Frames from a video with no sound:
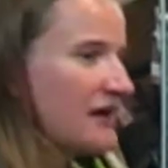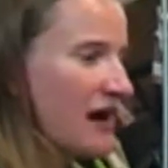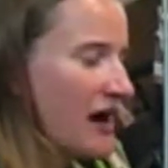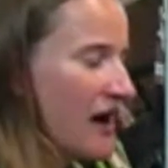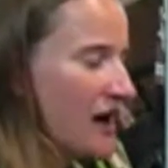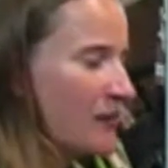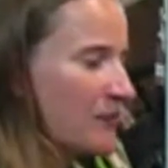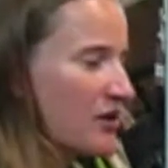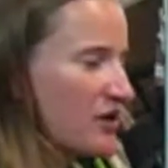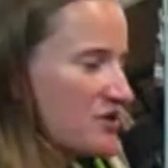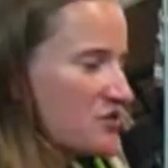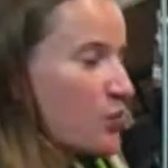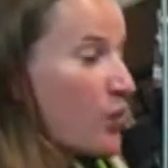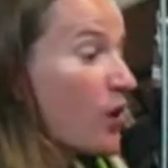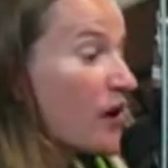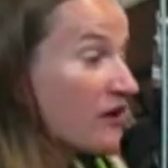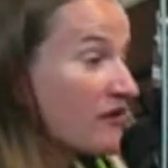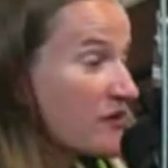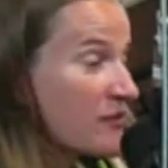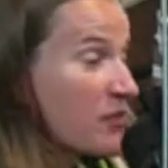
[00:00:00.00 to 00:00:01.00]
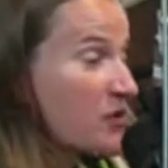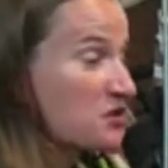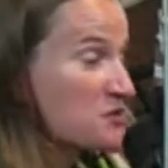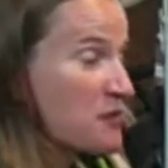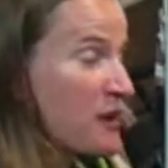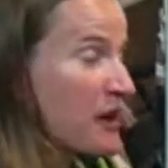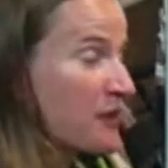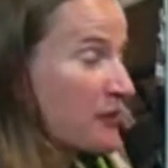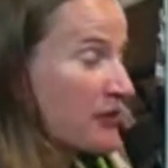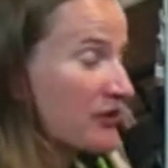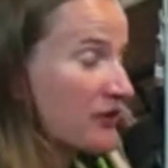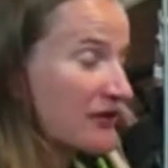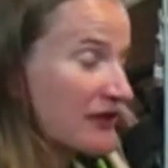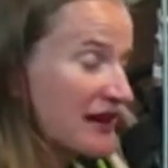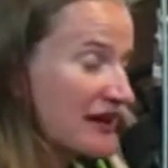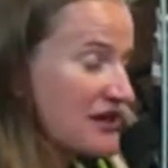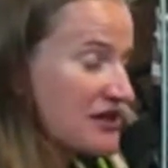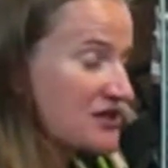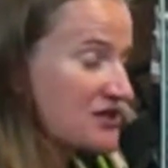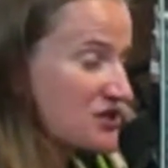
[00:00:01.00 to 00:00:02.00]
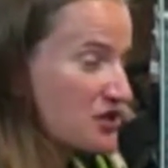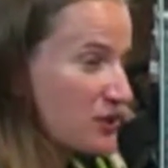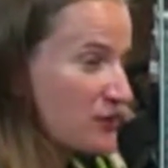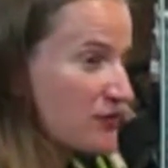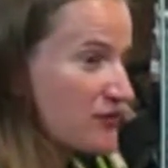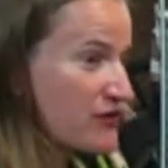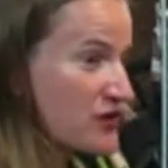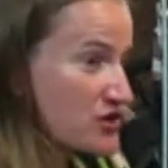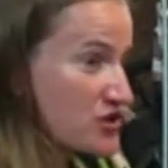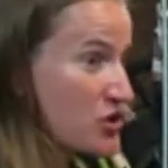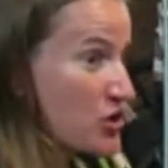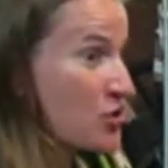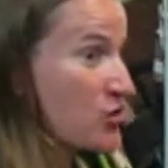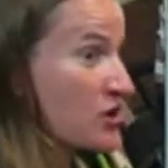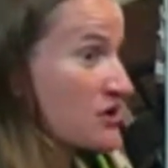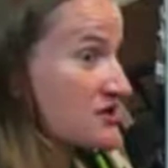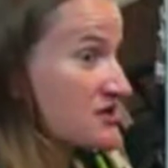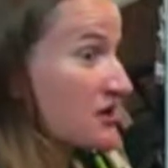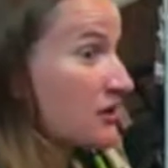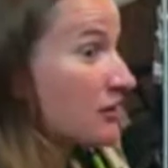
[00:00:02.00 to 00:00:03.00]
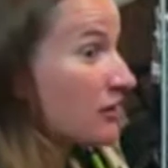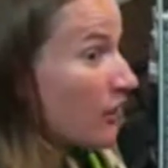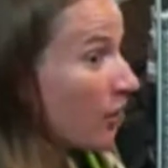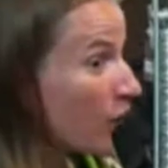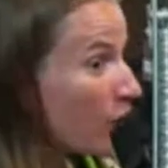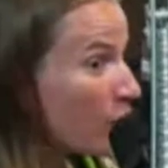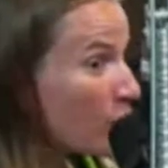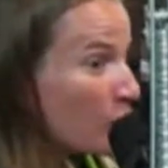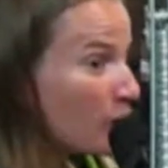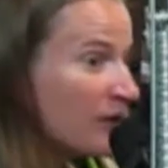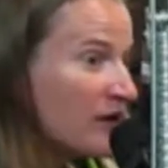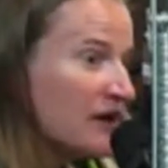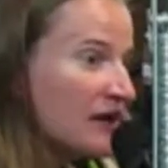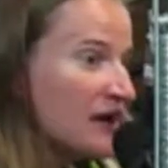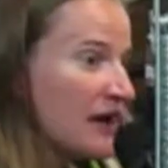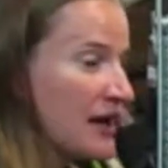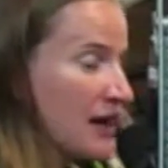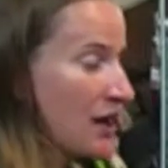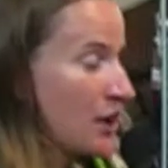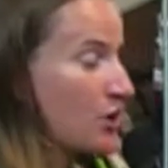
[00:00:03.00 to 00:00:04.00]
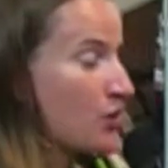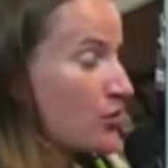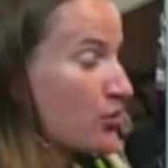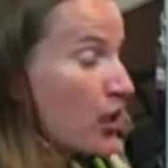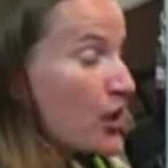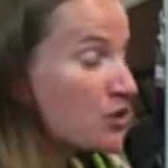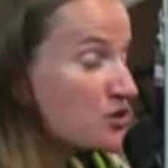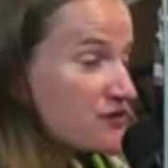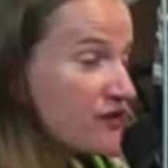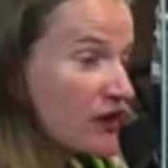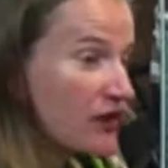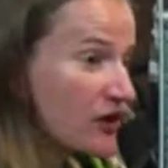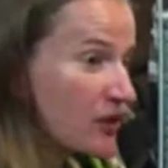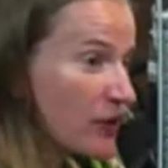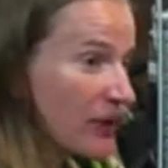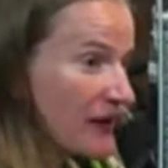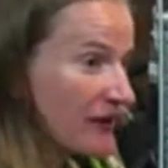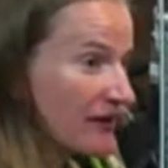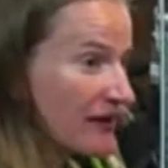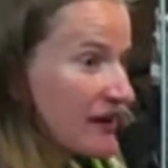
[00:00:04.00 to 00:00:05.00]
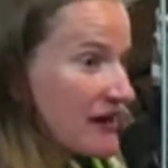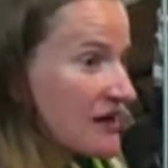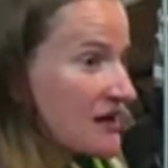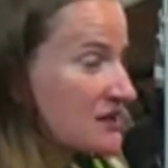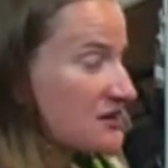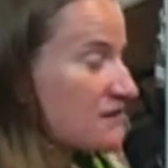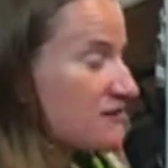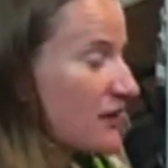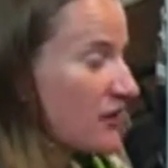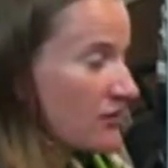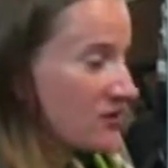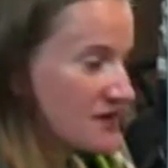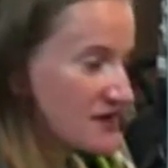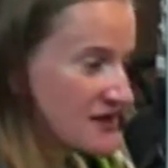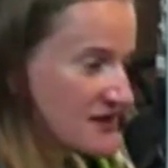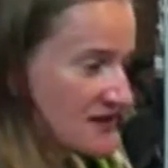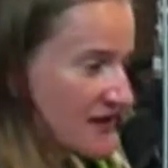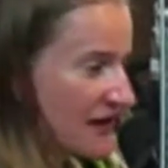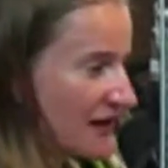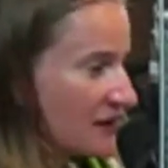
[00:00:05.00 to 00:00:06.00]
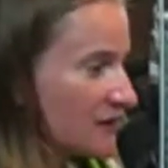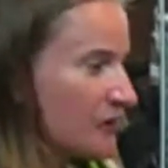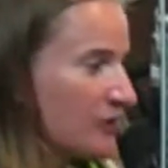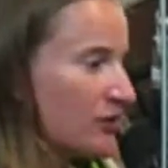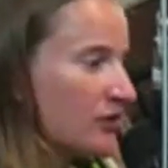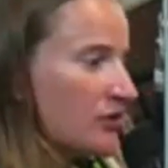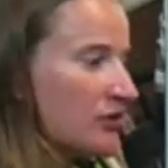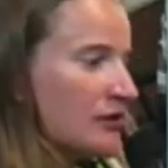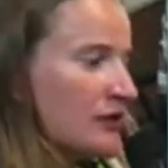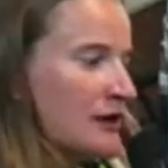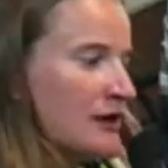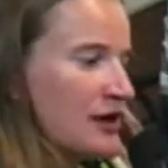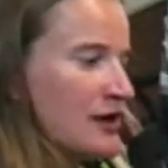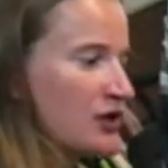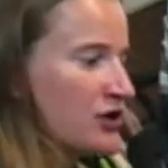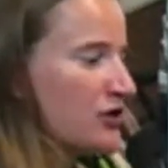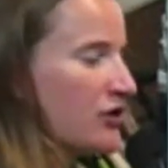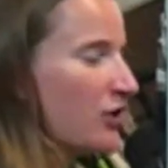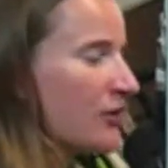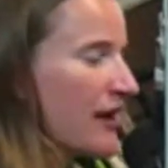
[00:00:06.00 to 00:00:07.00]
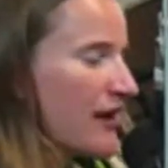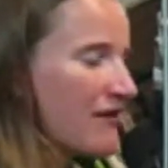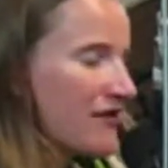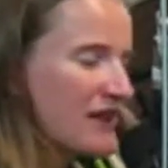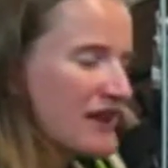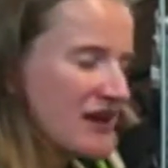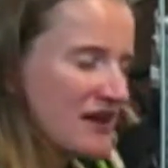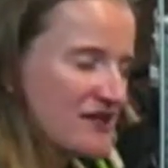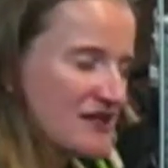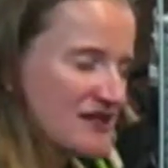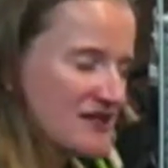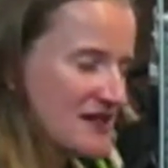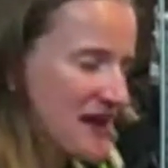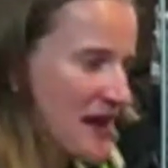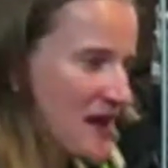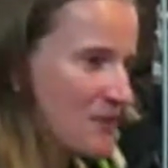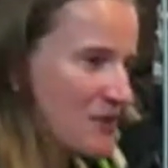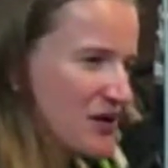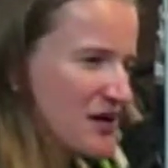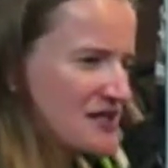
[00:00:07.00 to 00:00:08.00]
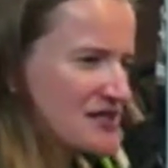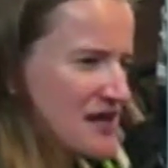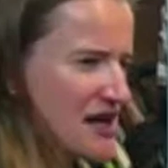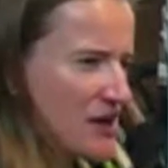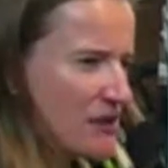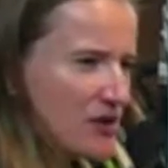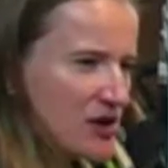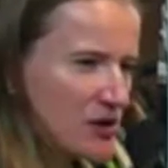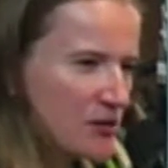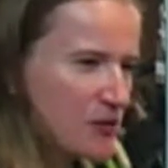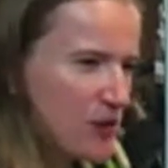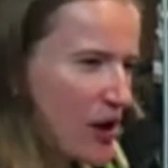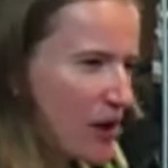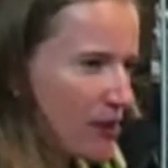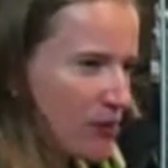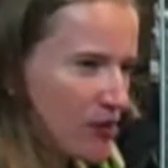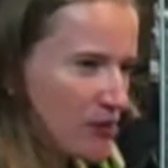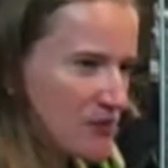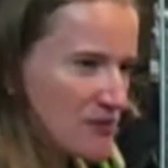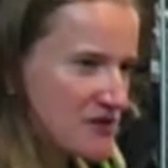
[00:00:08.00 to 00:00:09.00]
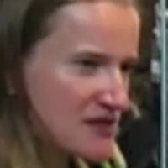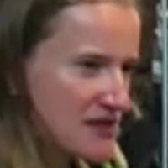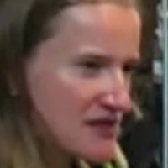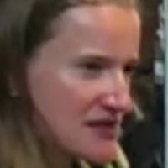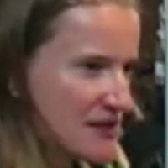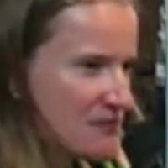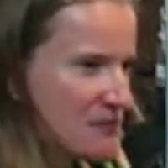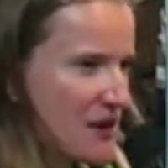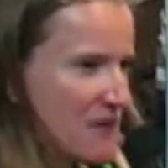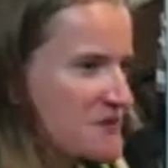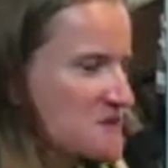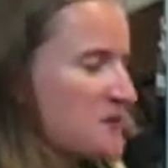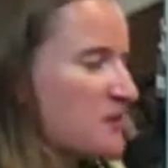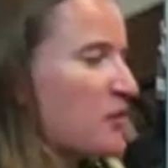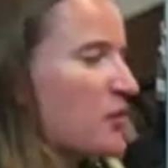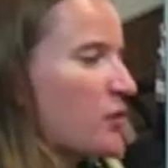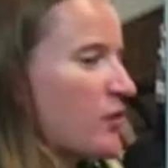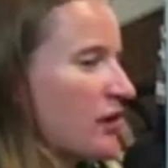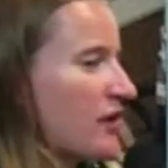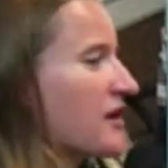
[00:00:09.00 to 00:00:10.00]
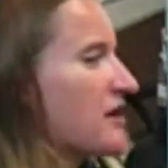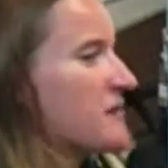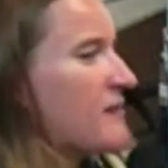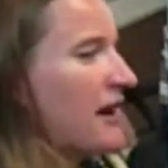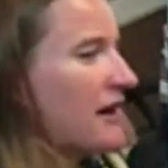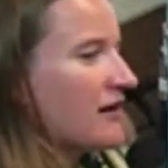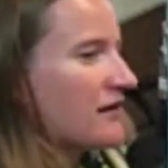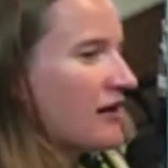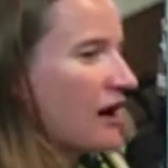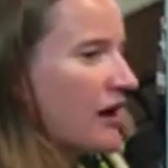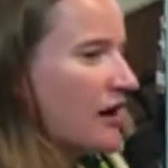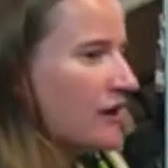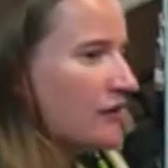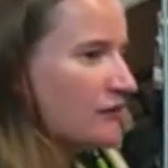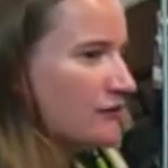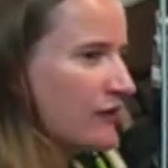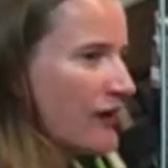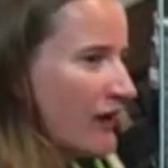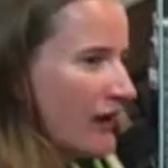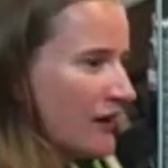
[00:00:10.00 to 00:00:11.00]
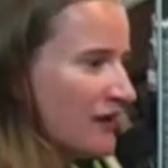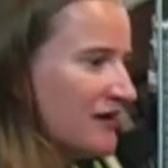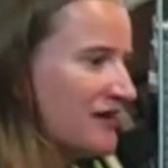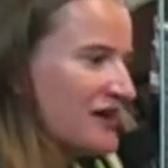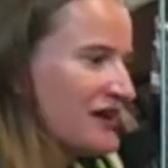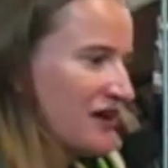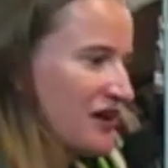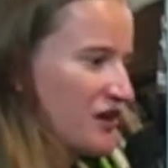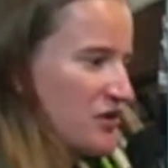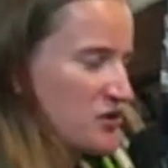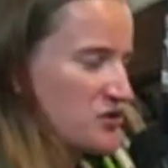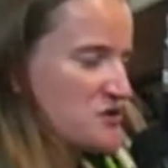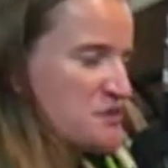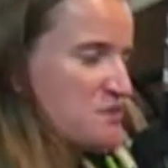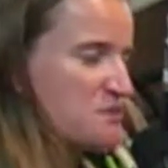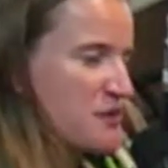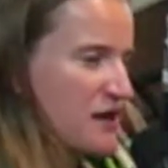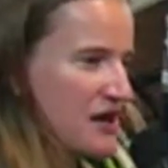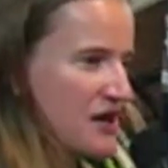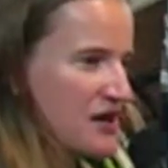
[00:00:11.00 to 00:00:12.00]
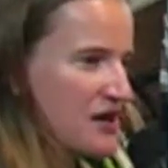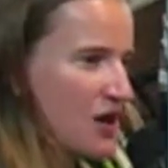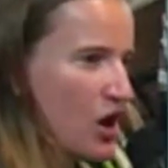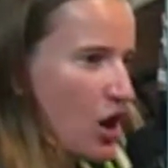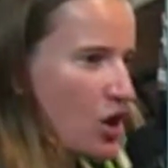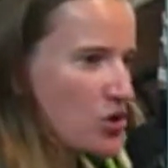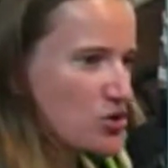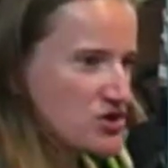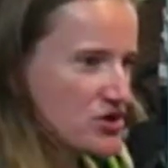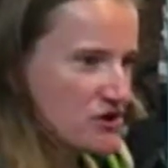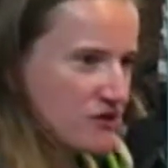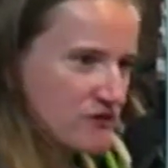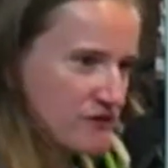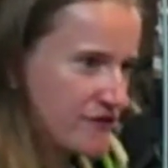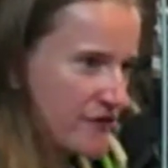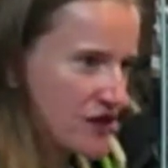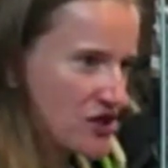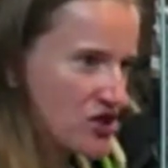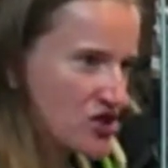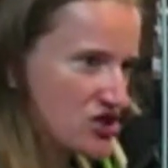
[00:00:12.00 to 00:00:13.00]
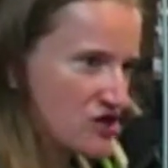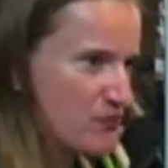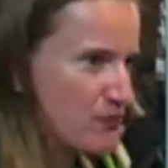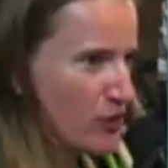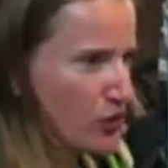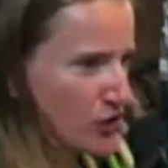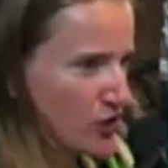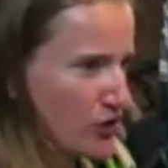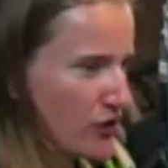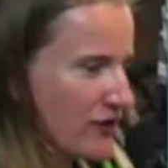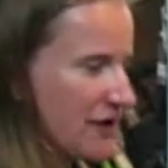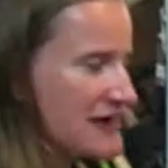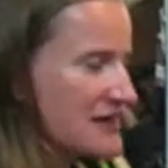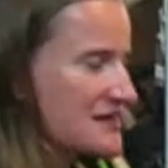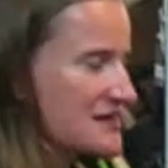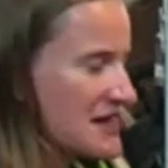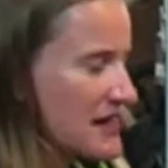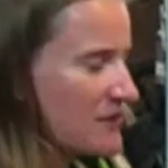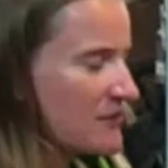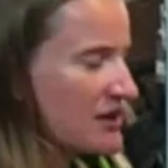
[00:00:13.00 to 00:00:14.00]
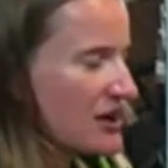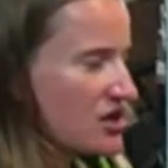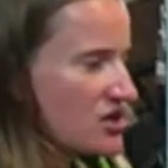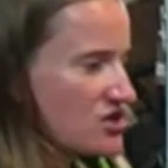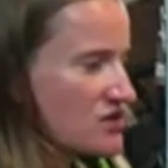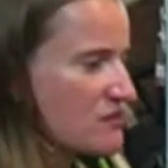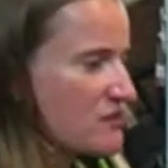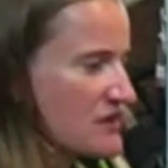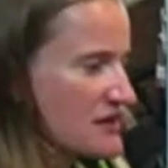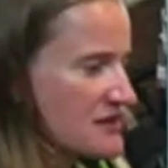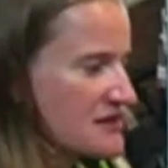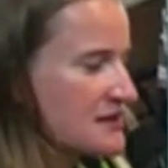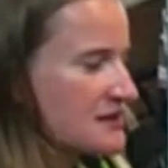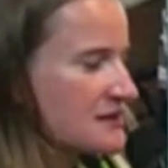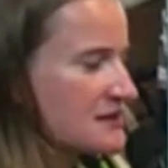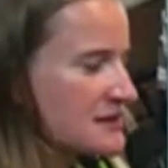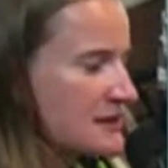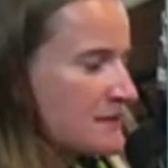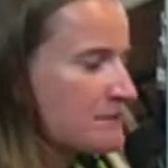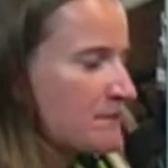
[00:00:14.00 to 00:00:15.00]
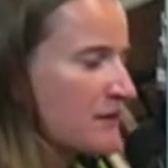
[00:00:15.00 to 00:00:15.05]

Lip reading: It's one of the most popularly consumed fish across the globe. Wow. It grows very quickly. It's very sustainable. You don't have any of the same contaminant problems that sometimes people worry about of kind of those big ocean fish, mercury contamination pieces.